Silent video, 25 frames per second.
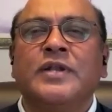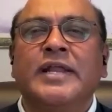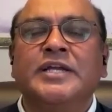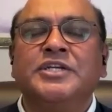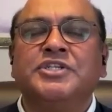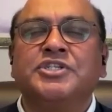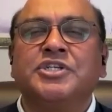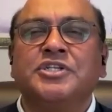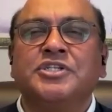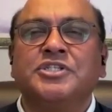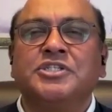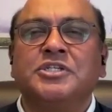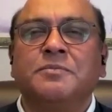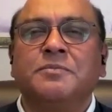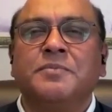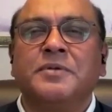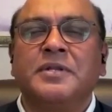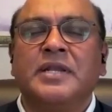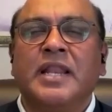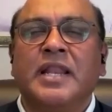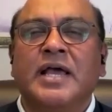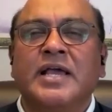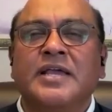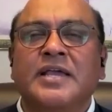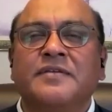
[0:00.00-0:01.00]
relationship
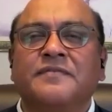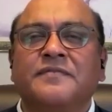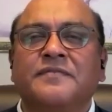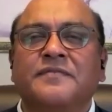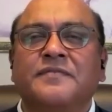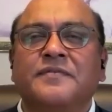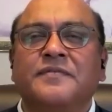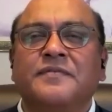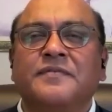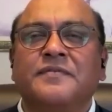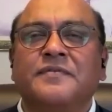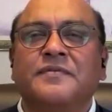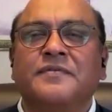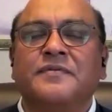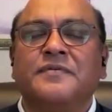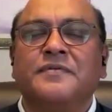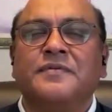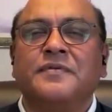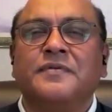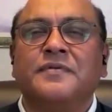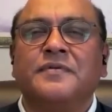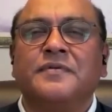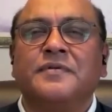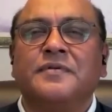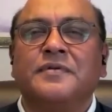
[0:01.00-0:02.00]
in life.
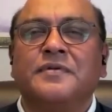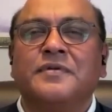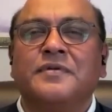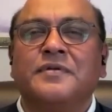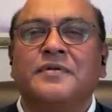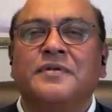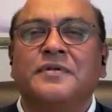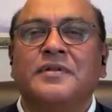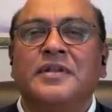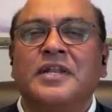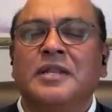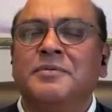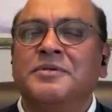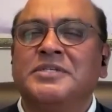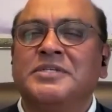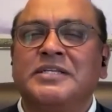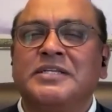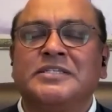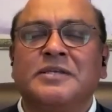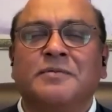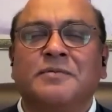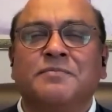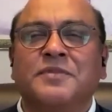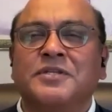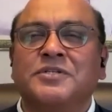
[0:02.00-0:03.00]
Let me say
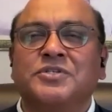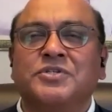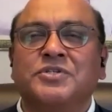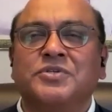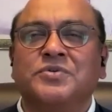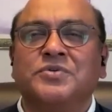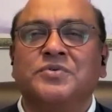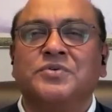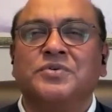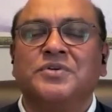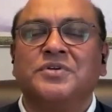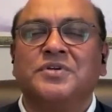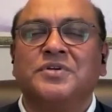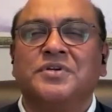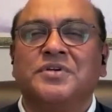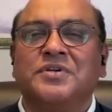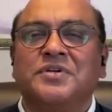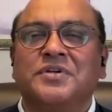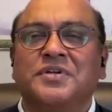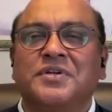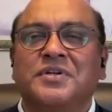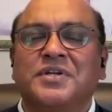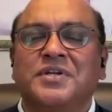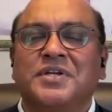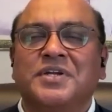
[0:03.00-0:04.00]
something to you.
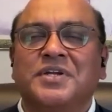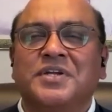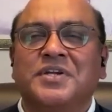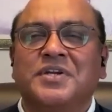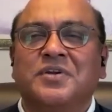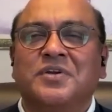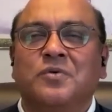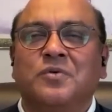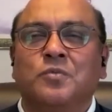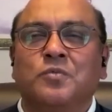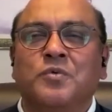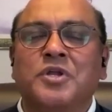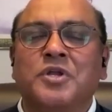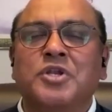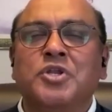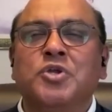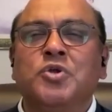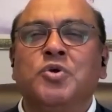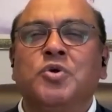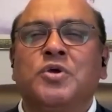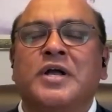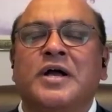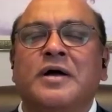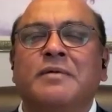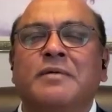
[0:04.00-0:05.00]
When
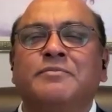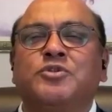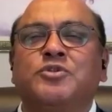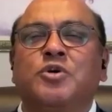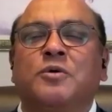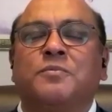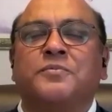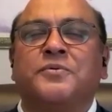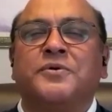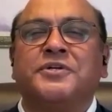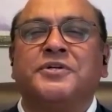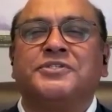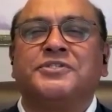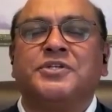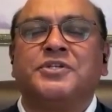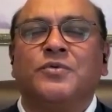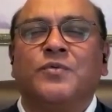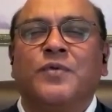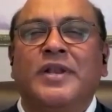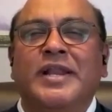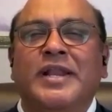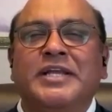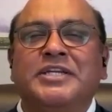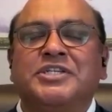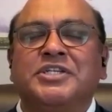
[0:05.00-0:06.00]
you come to a personal
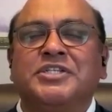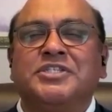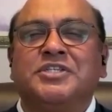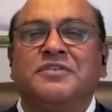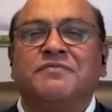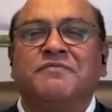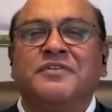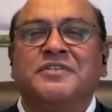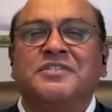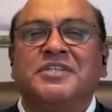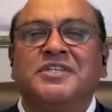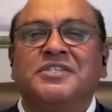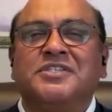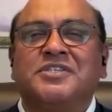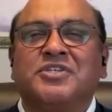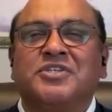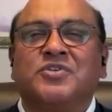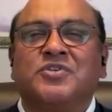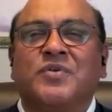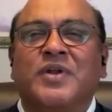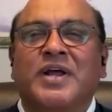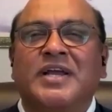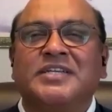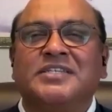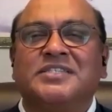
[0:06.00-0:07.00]
relationship with
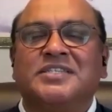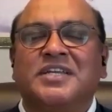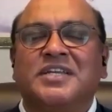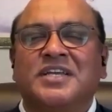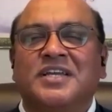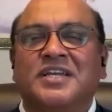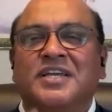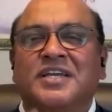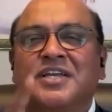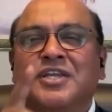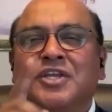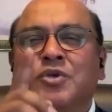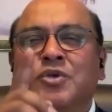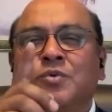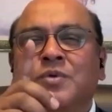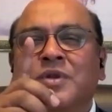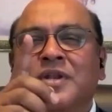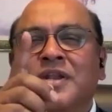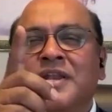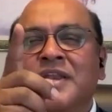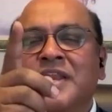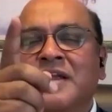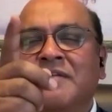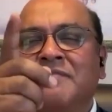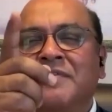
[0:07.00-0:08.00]
Jesus Christ, you will
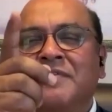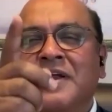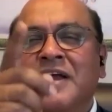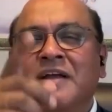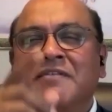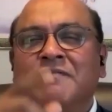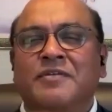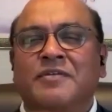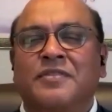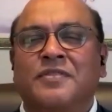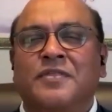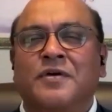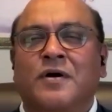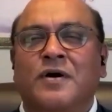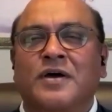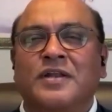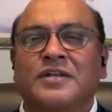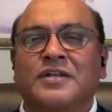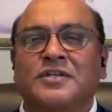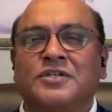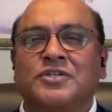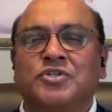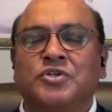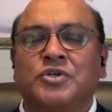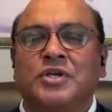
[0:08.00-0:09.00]
never have a thought
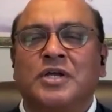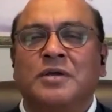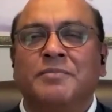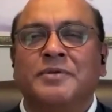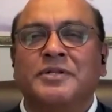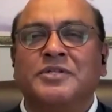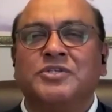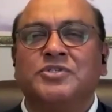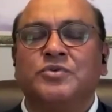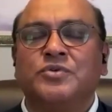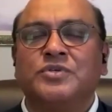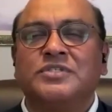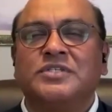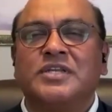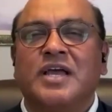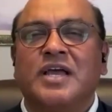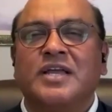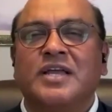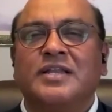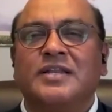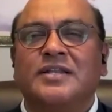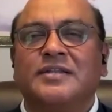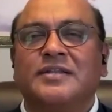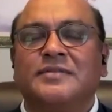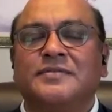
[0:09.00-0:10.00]
to commit
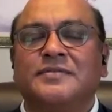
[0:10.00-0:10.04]
suicide.